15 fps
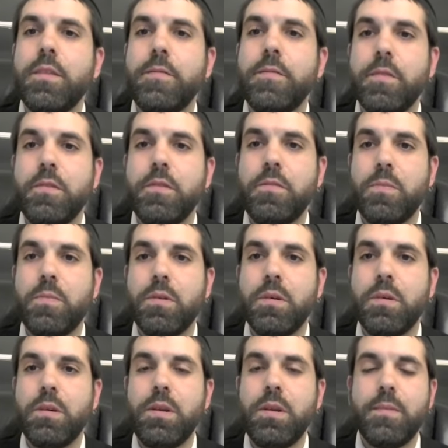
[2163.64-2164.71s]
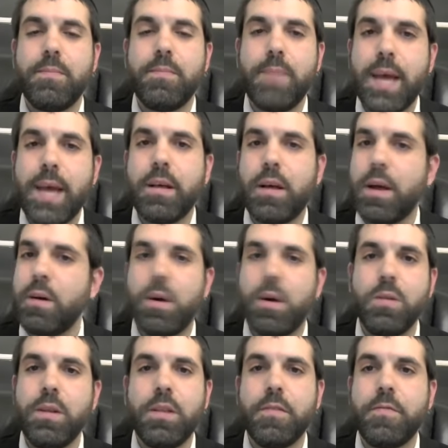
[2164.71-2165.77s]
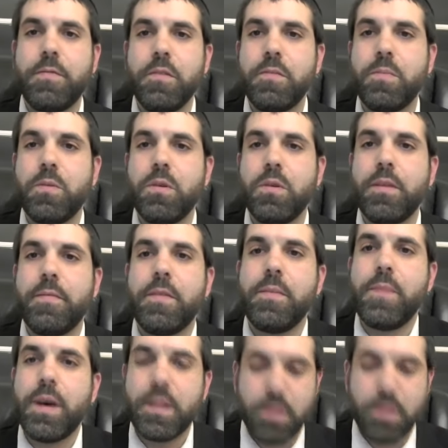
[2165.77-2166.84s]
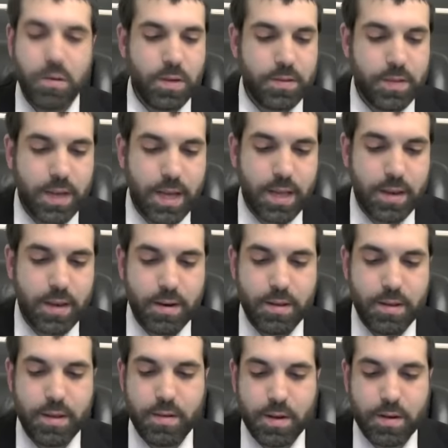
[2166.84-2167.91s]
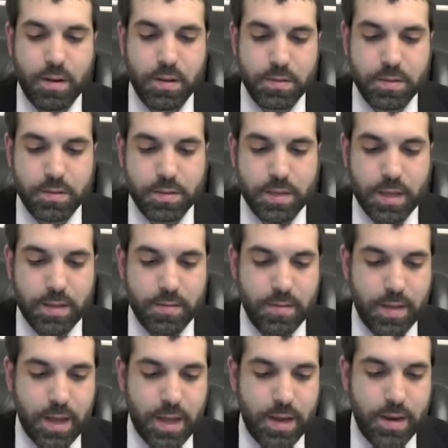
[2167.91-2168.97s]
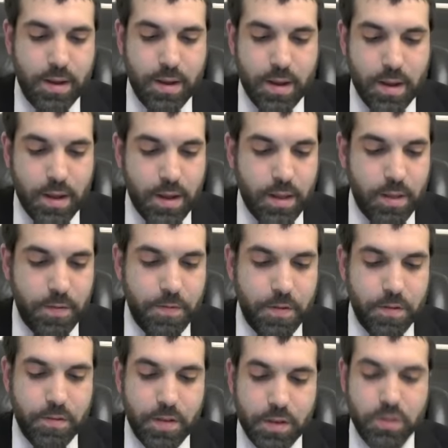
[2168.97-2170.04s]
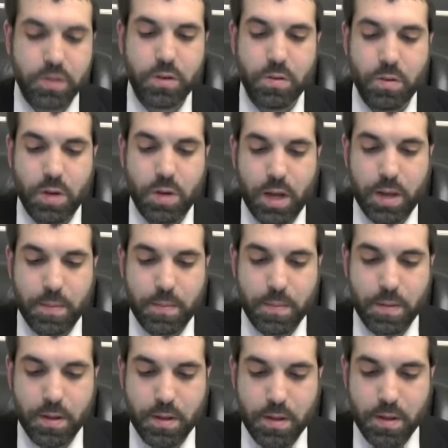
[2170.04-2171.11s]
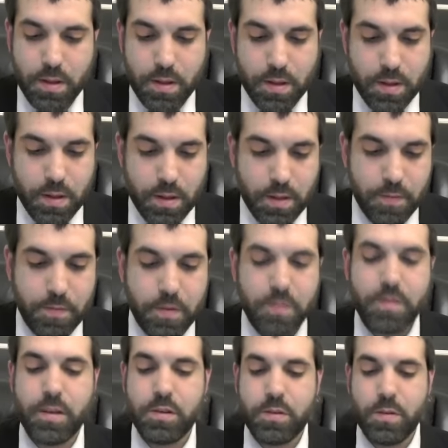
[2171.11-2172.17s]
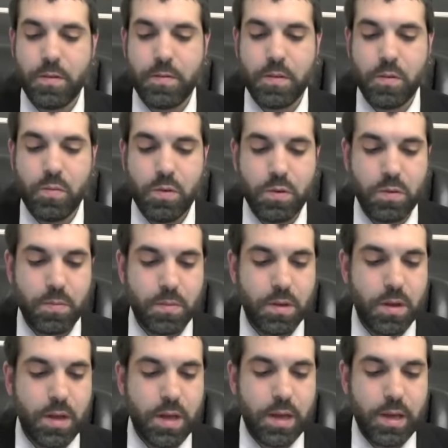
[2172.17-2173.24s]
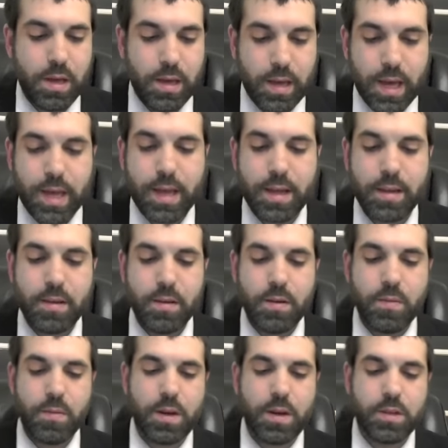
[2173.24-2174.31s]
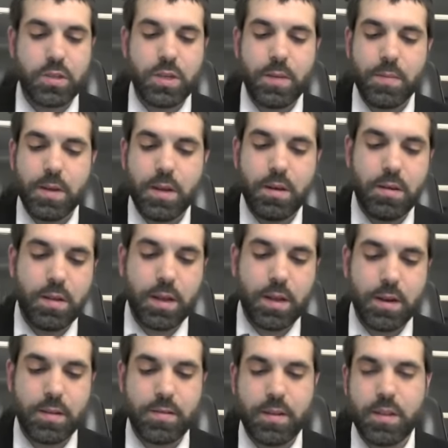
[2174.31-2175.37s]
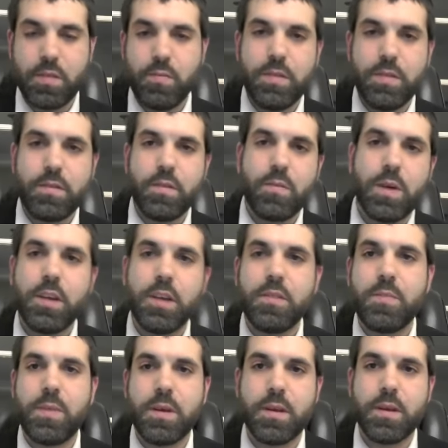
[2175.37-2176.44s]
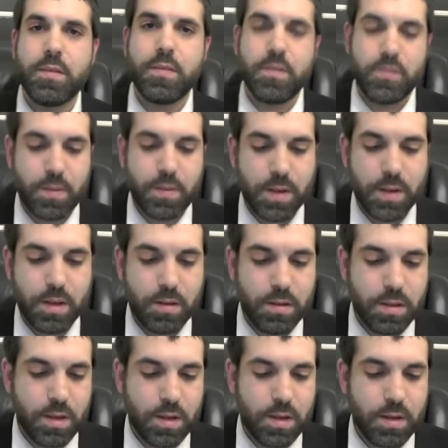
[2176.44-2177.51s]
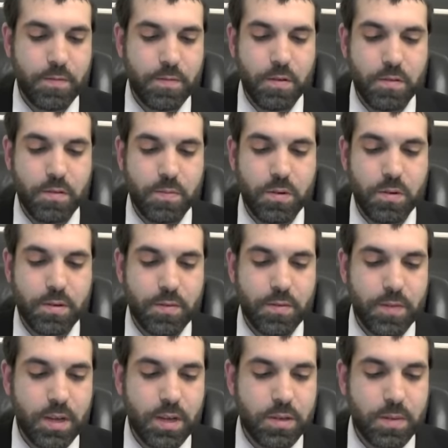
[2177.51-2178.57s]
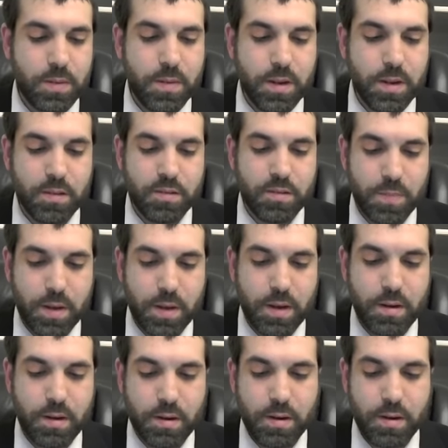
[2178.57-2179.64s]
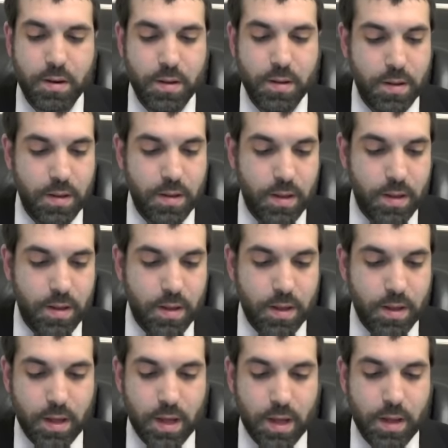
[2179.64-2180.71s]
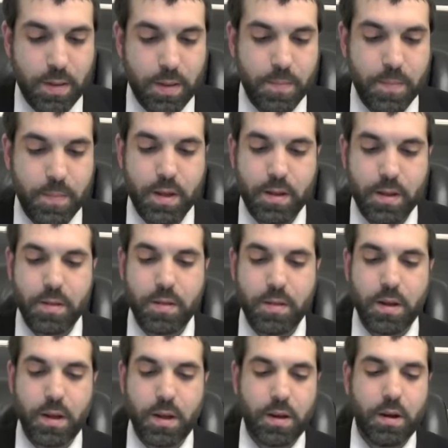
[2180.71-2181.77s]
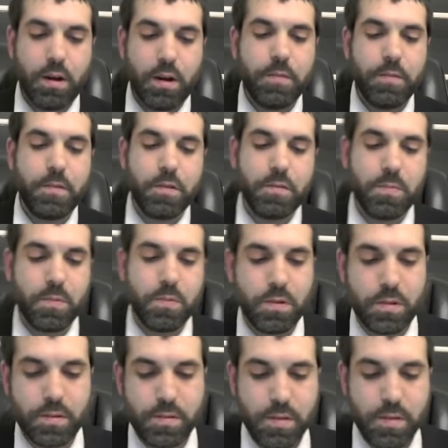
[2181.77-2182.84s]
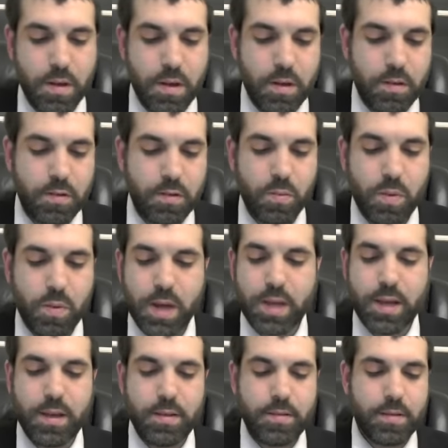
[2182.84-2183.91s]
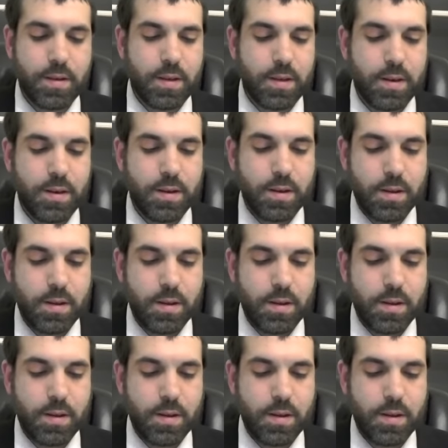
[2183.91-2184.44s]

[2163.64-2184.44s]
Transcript: the firstborn male, uh, only the firstborn of the mother. Once again, there it also says that the first issue, um, the first issue of the womb. Yet, when Hashem killed, and it says the reason why is because Hashem killed the firstborns of Egypt and spared um, our firstborns. So why is it